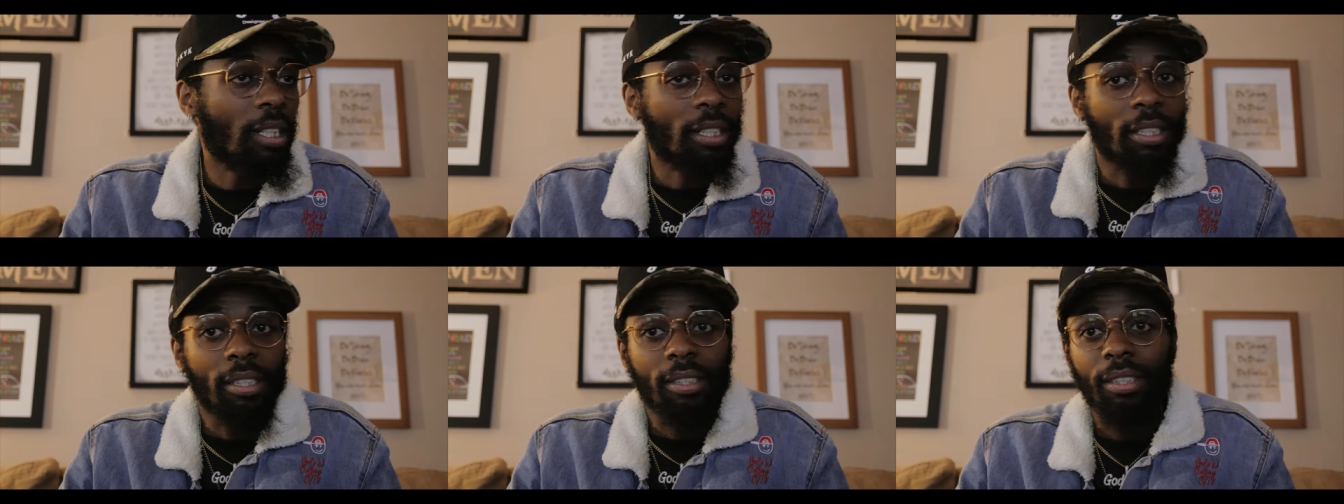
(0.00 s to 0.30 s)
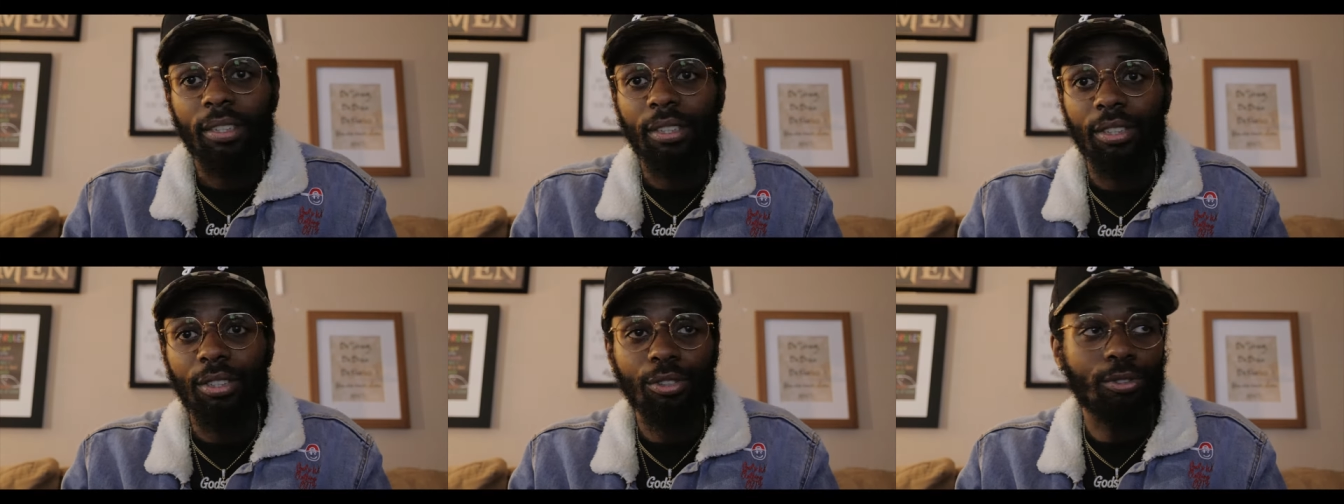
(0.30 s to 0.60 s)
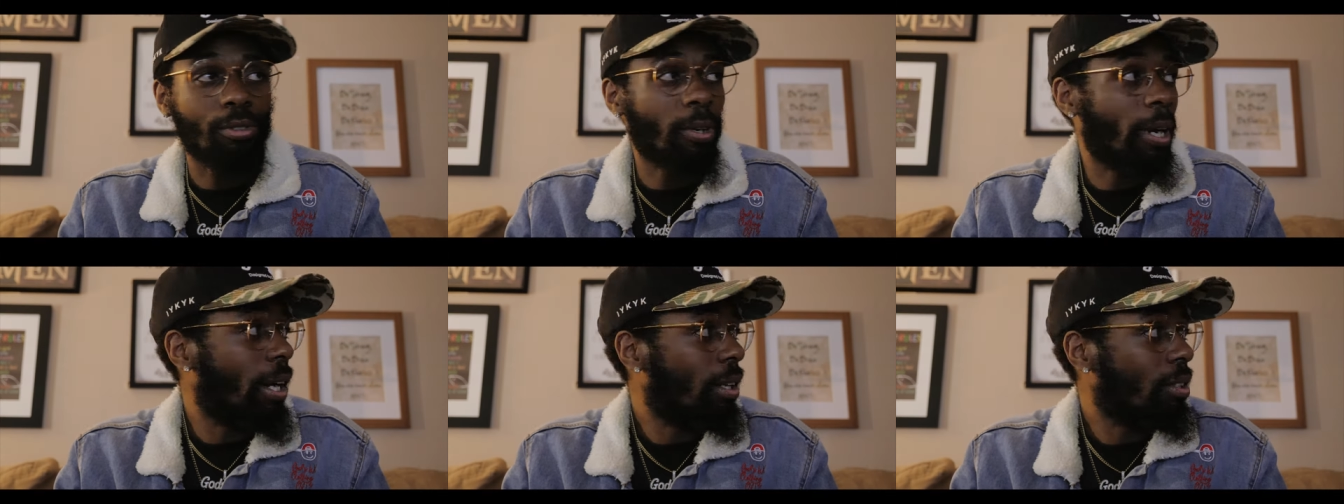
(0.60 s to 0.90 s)
because it's
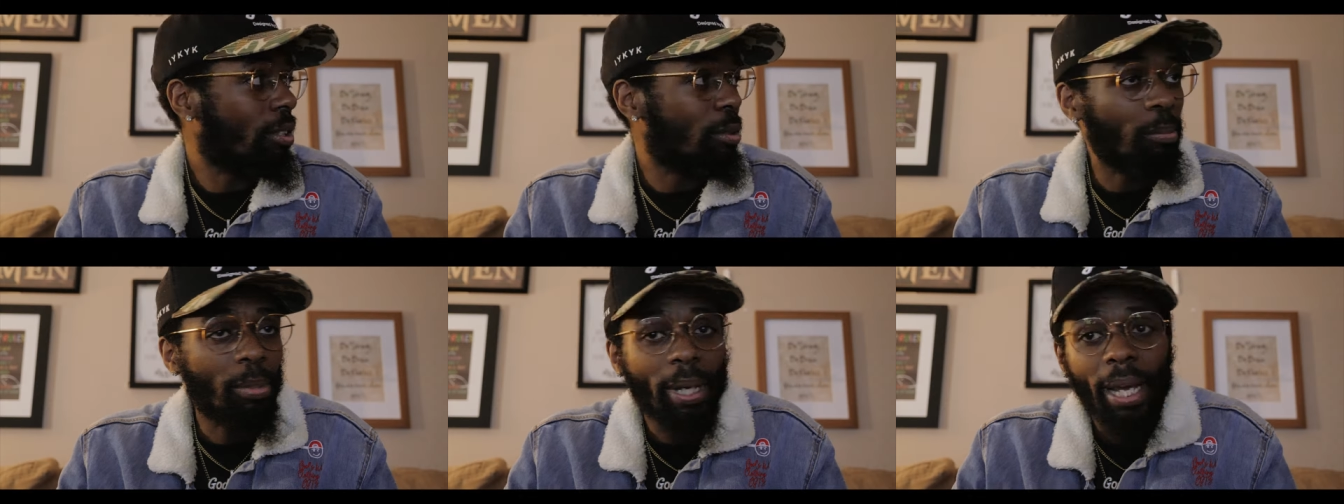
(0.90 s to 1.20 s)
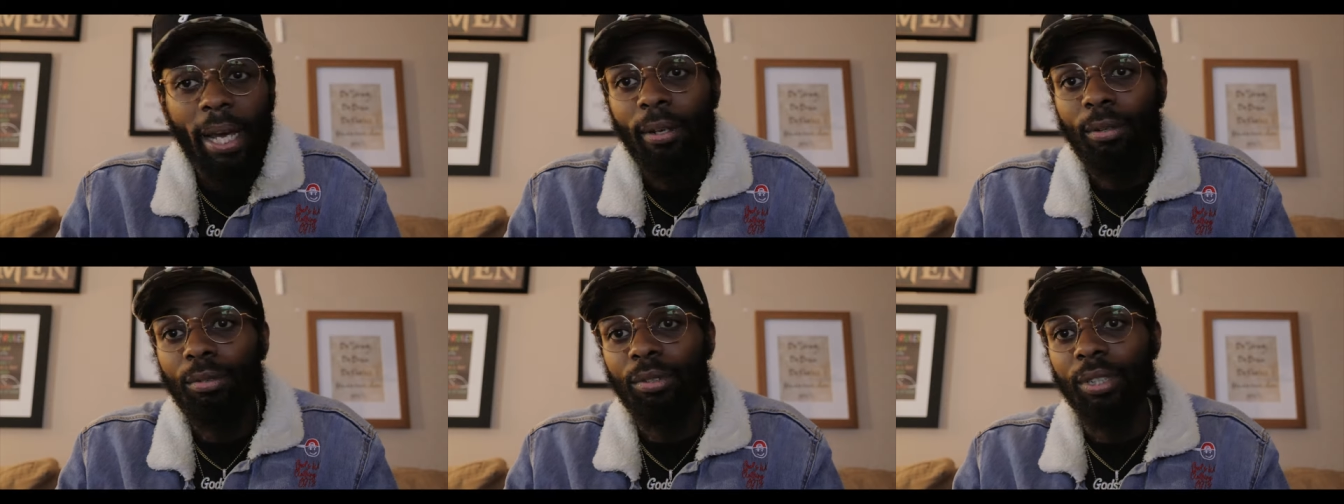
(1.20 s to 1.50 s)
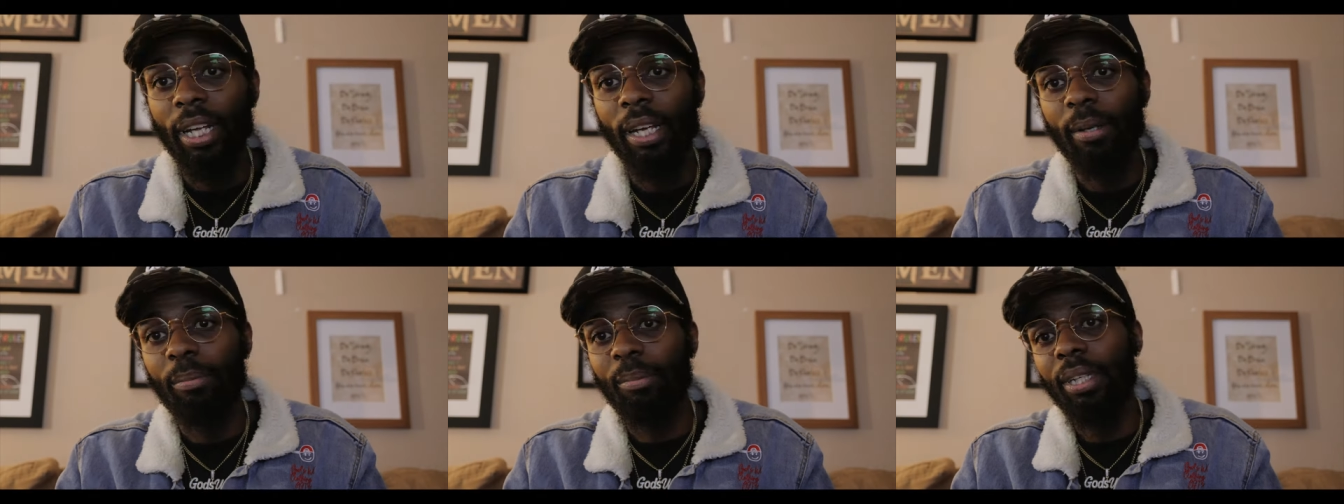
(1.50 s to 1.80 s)
trials and
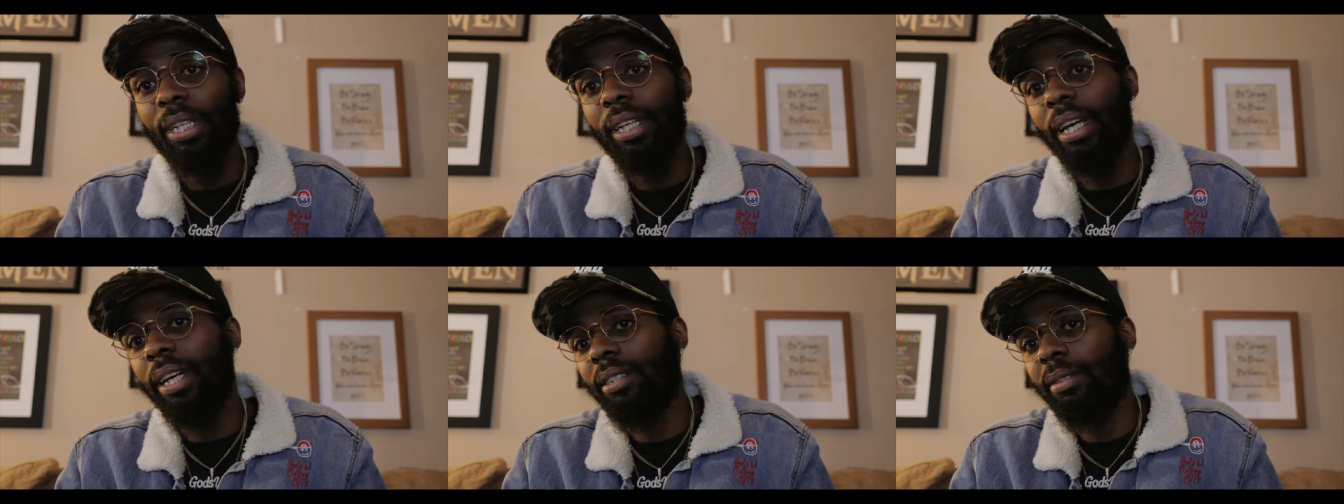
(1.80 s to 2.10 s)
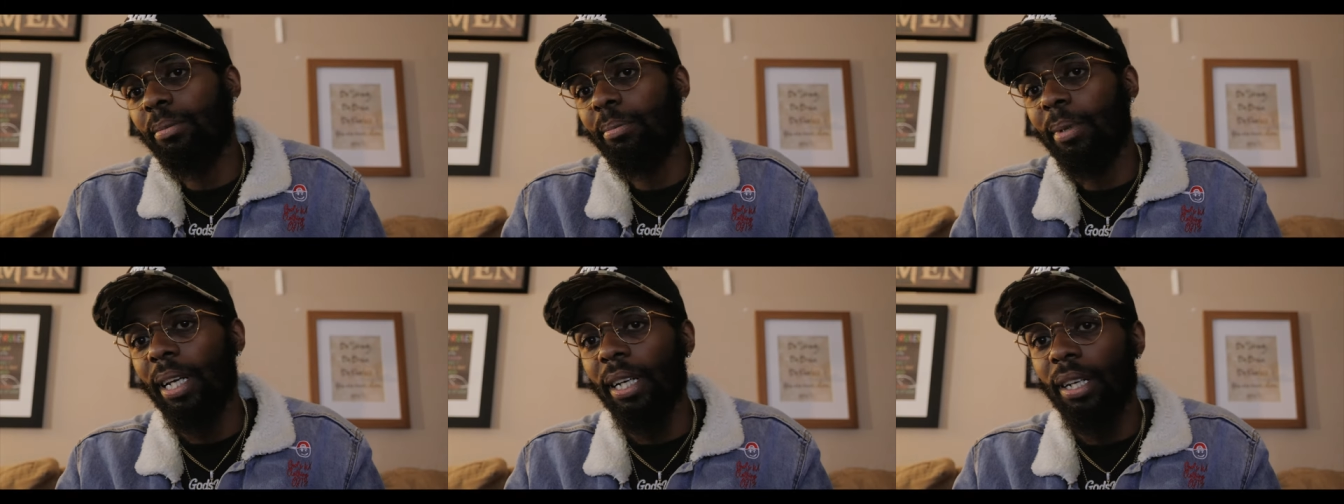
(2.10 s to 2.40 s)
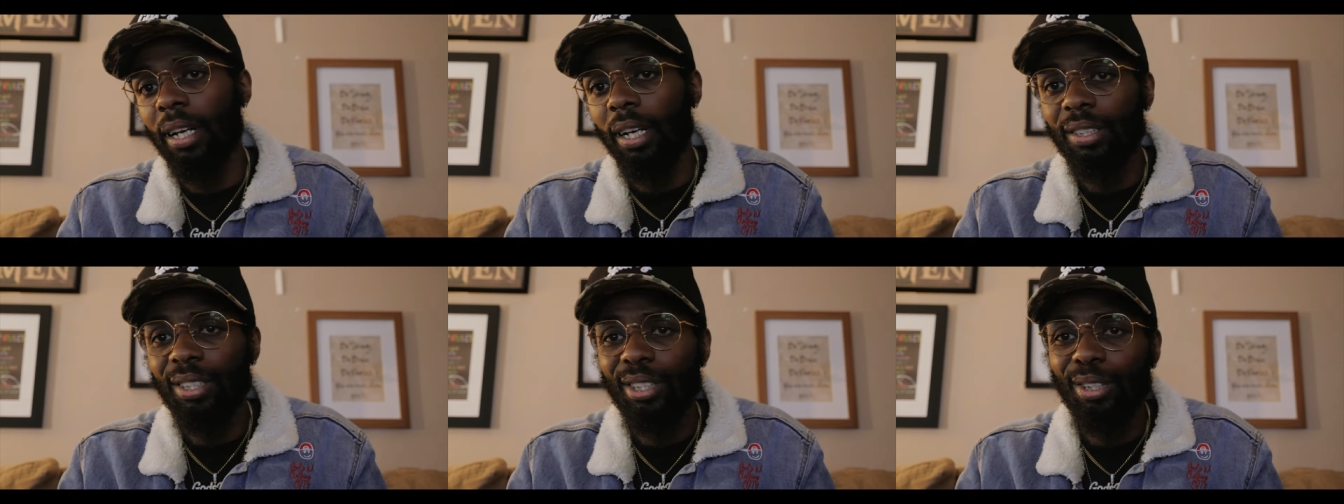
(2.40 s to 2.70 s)
battles that me as a
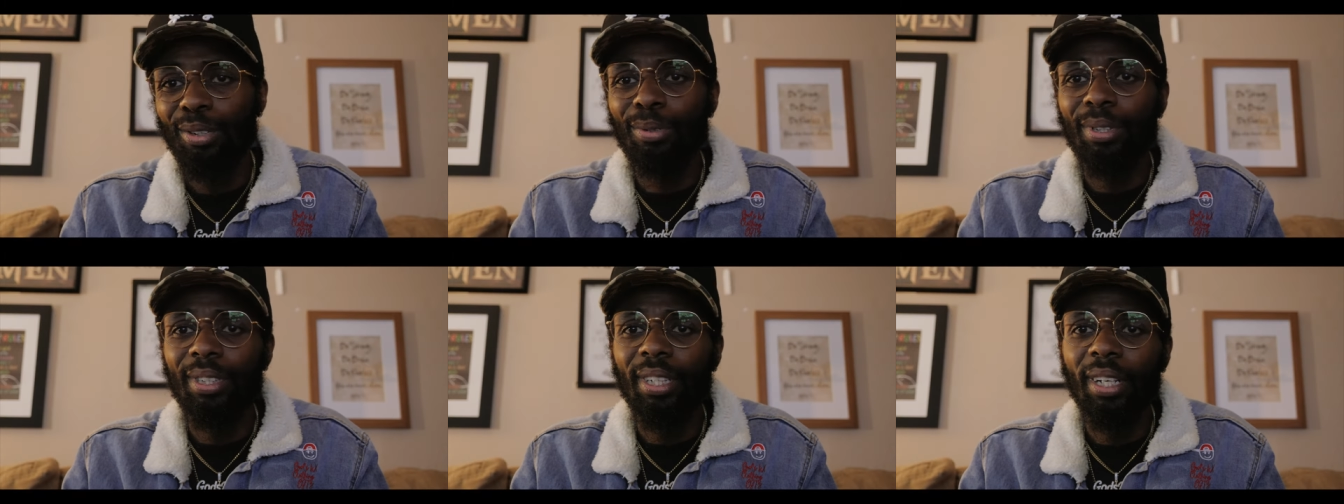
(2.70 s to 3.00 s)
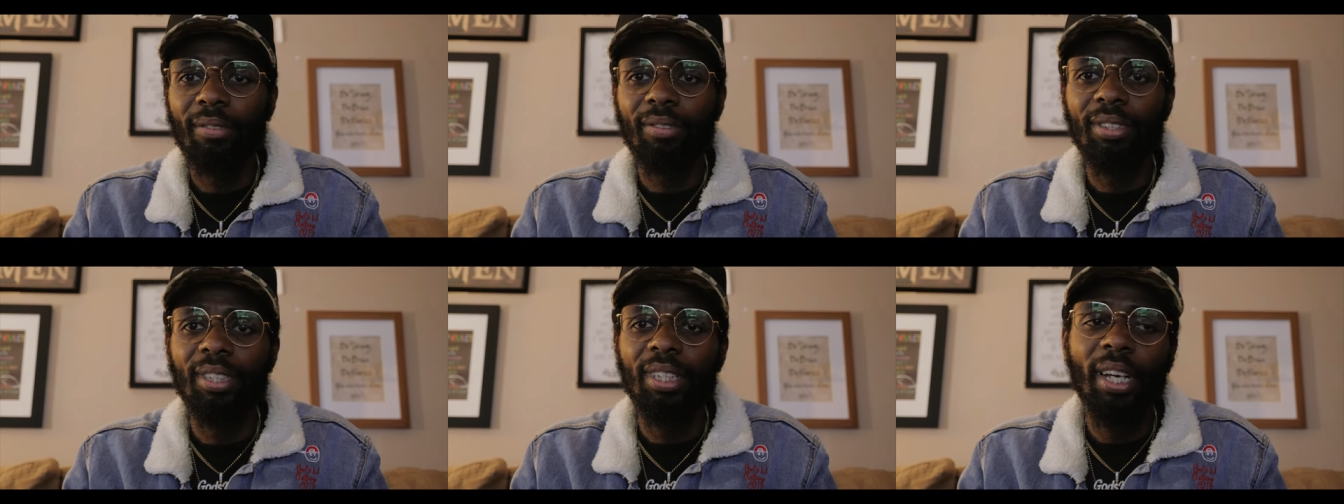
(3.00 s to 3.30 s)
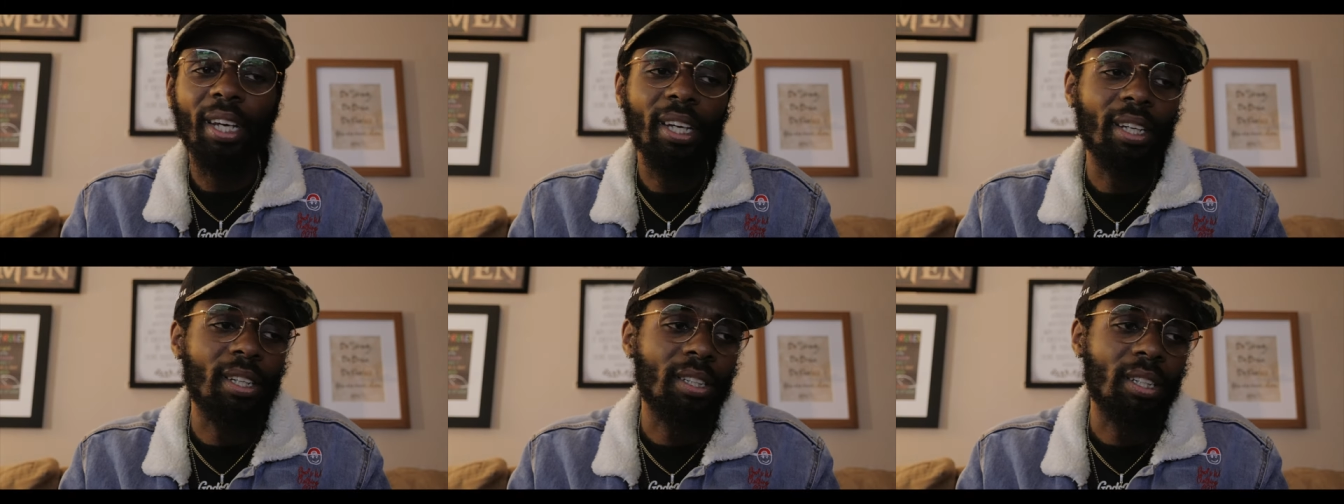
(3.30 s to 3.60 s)
man, I deal with every
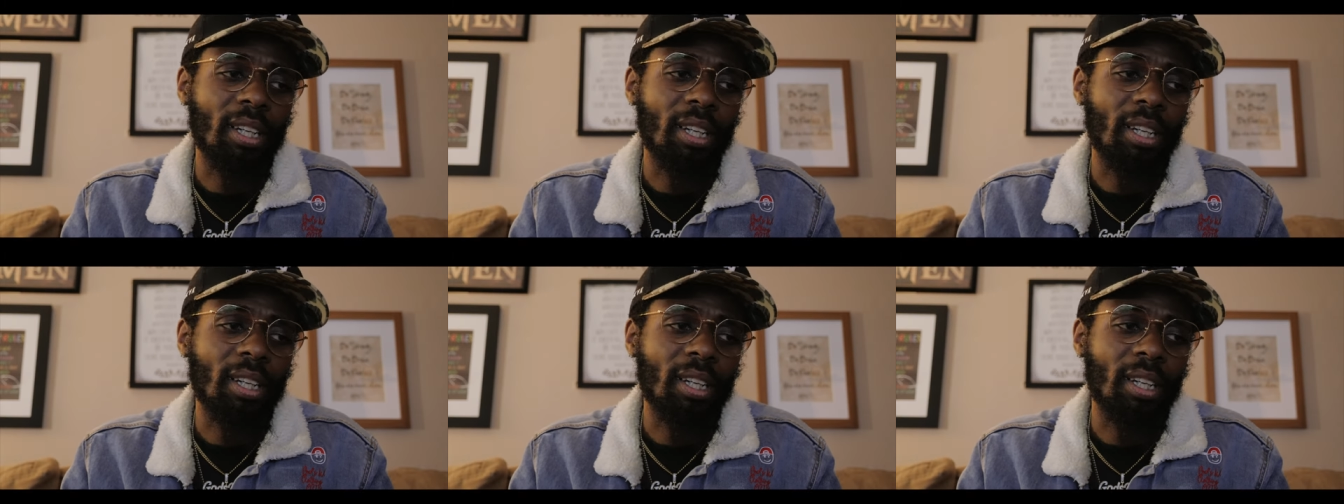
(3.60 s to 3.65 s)
day.